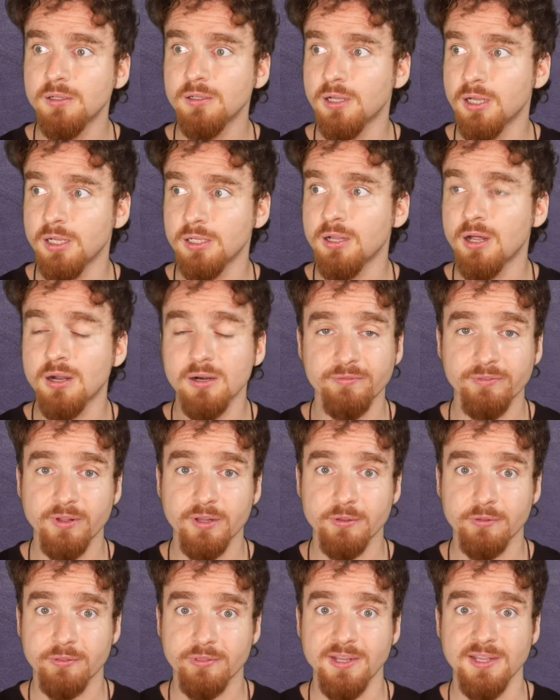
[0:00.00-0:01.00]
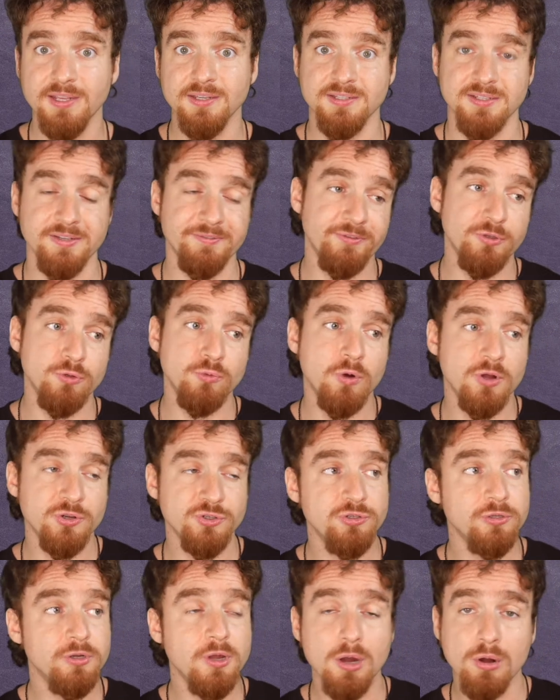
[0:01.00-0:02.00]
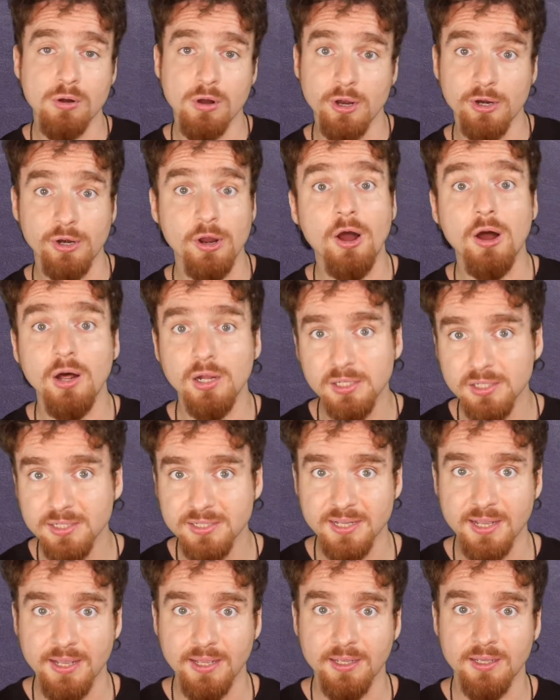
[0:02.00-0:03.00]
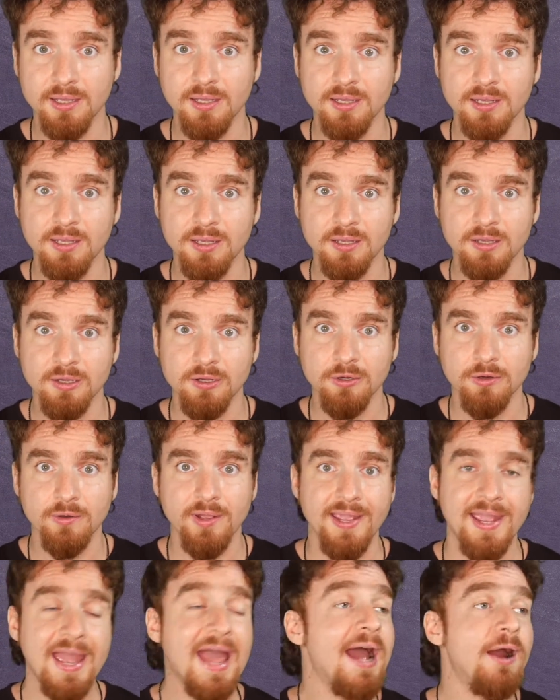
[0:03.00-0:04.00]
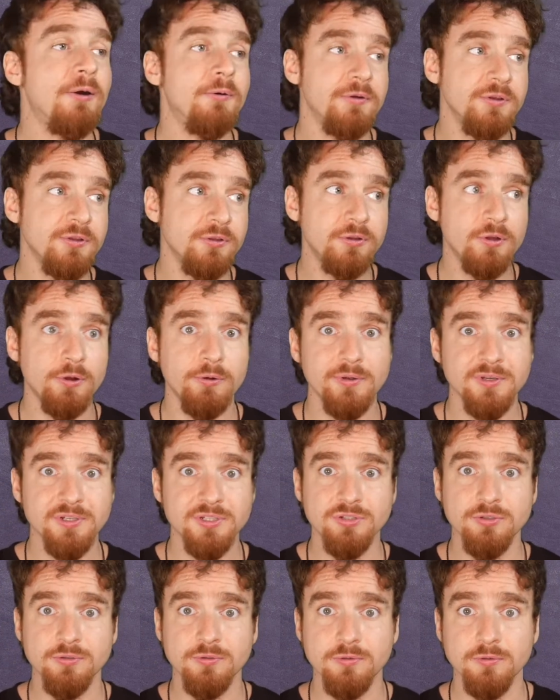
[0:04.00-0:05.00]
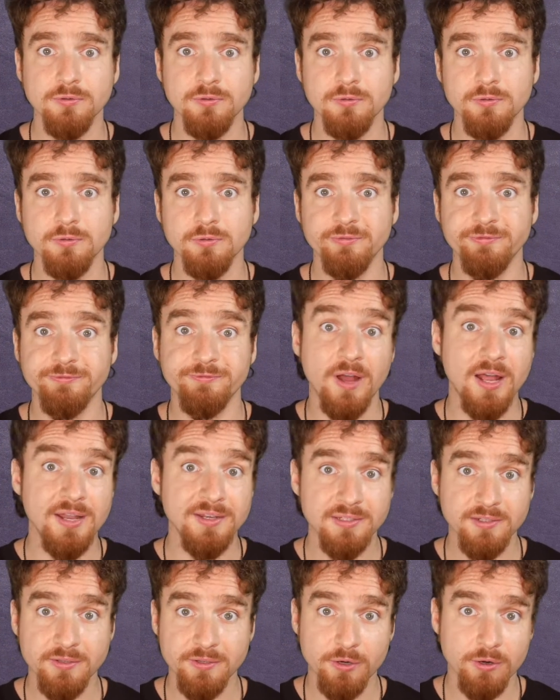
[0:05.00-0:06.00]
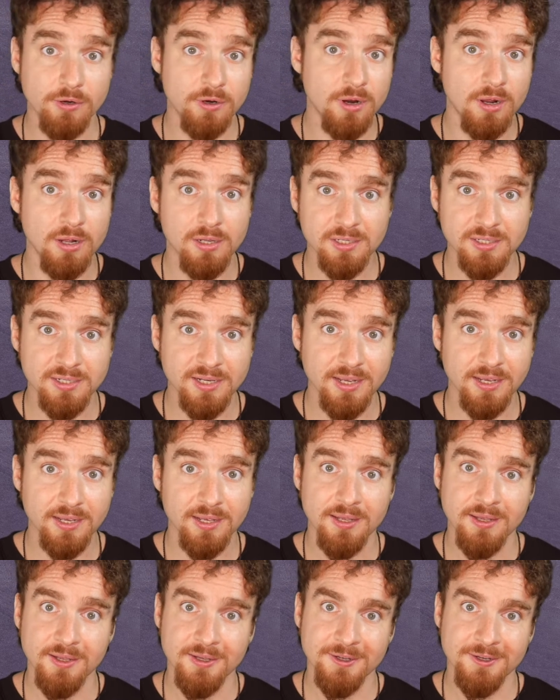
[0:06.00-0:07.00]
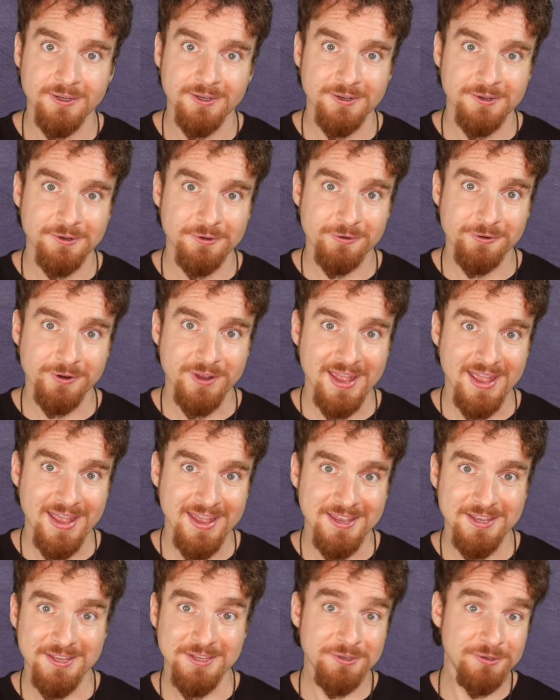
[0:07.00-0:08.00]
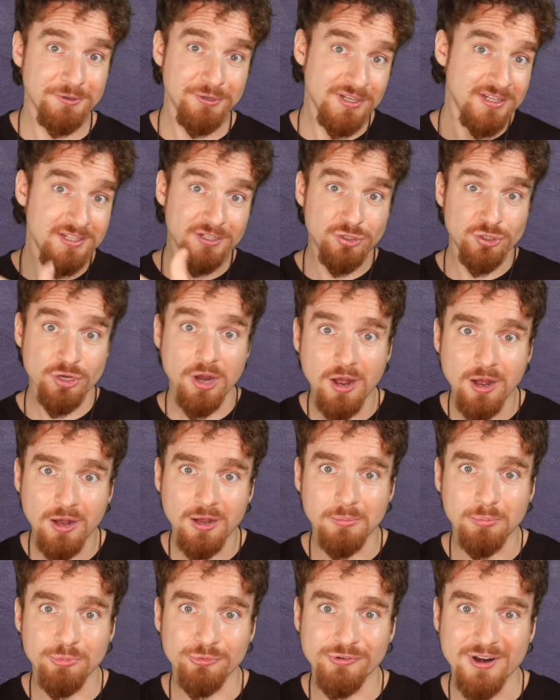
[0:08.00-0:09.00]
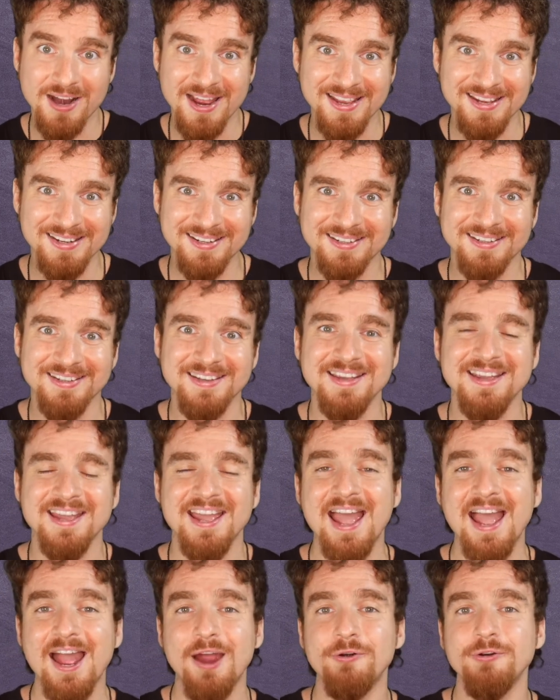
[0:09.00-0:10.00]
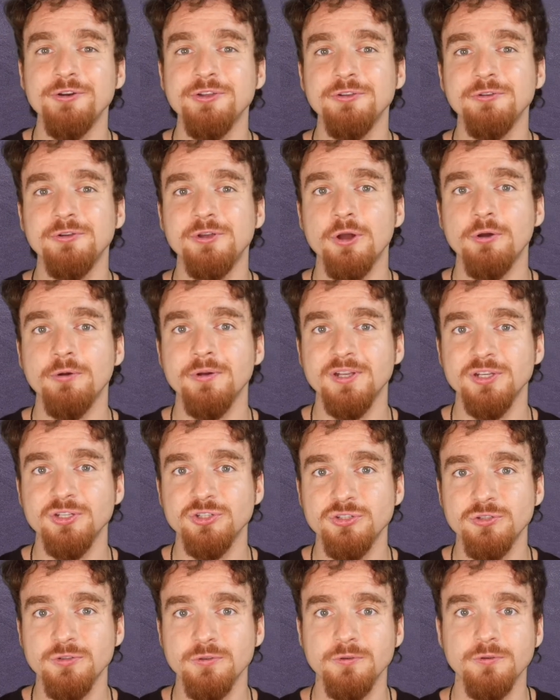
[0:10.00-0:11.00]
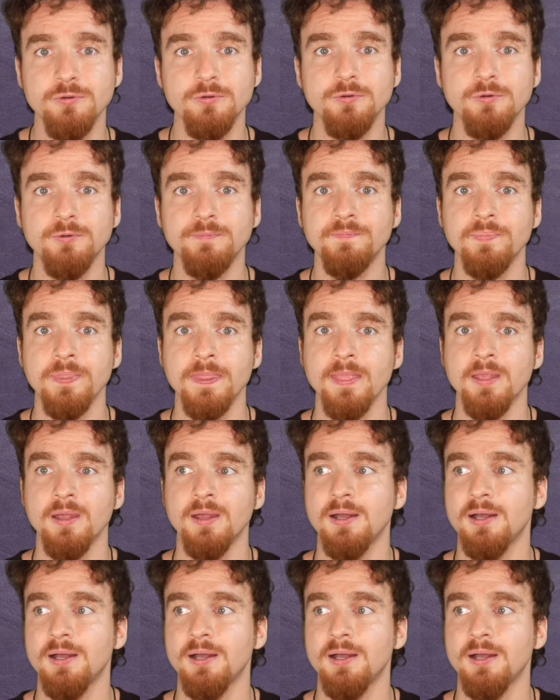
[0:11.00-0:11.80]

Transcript: a lot of other things. If you want to go on holiday, okay, how are you going to fund your holiday? Okay, you need a job, right? How are you going to